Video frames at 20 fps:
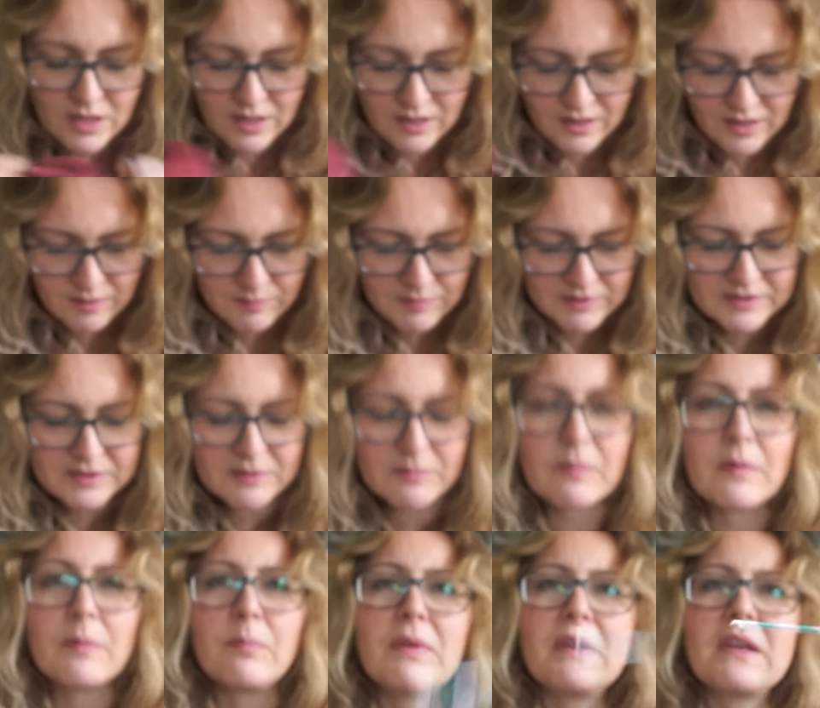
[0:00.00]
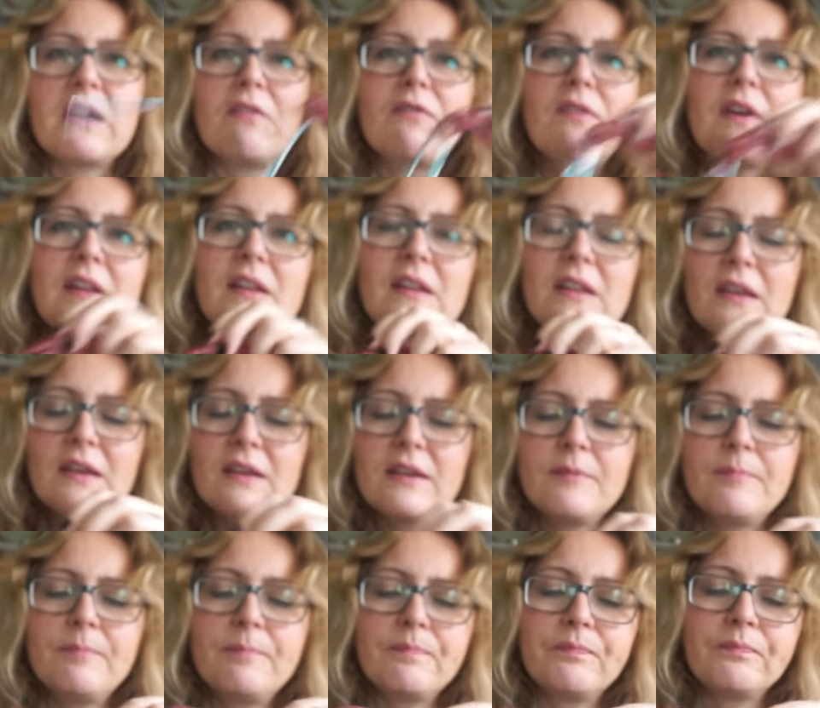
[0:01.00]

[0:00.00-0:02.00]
Um, it's a B F L yarn.